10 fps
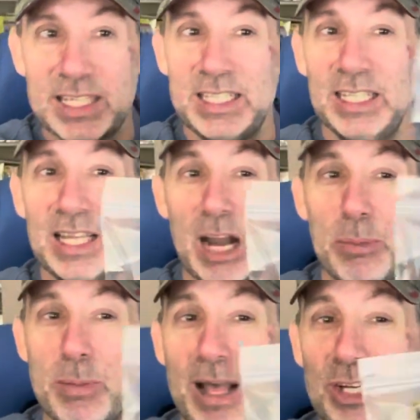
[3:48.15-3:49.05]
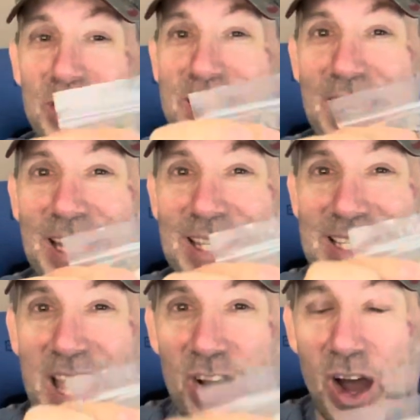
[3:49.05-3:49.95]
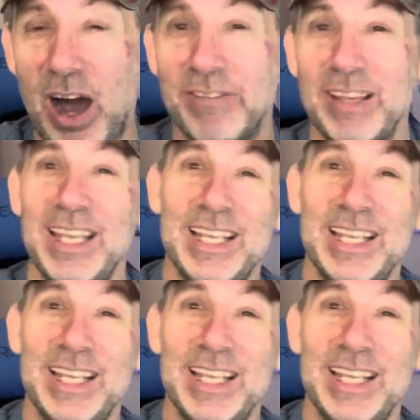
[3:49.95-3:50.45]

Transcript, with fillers: I see a lot of people actually take this head off